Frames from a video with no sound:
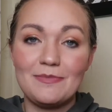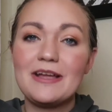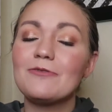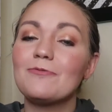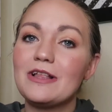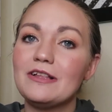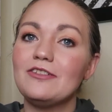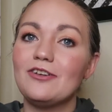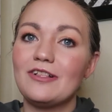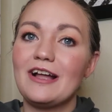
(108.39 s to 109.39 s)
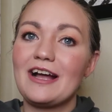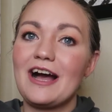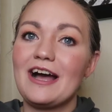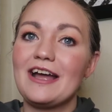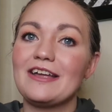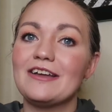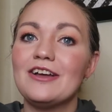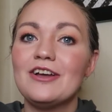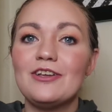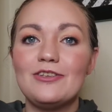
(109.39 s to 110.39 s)
Make it really look like I
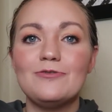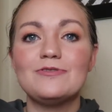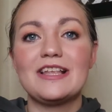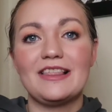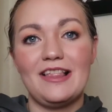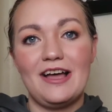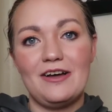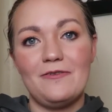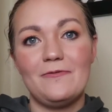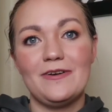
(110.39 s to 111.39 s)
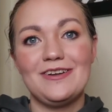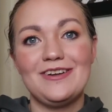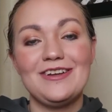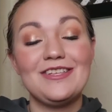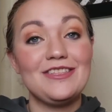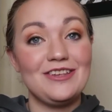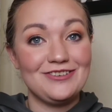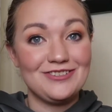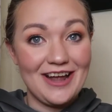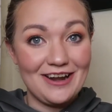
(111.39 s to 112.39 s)
use and love these
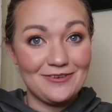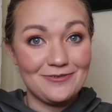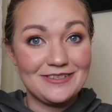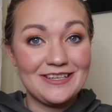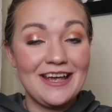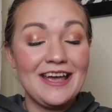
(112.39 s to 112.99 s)
shadows.